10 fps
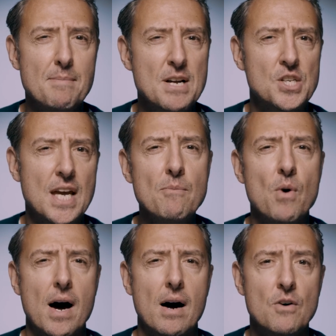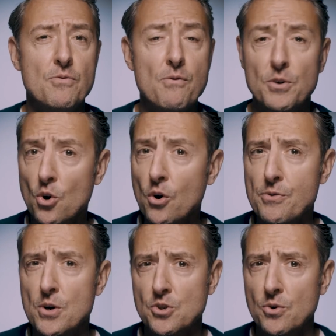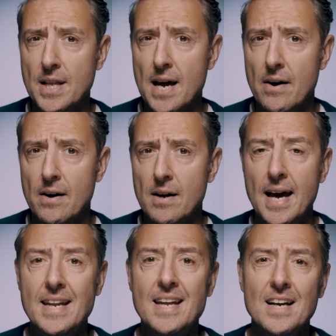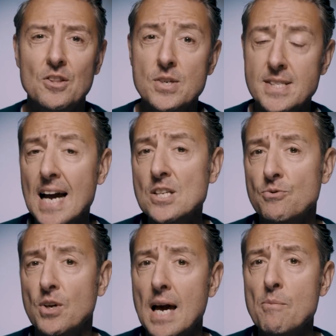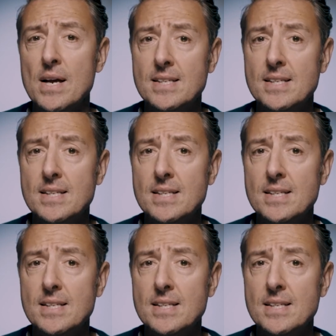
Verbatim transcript: image camera for photographers out there. And the size of the camera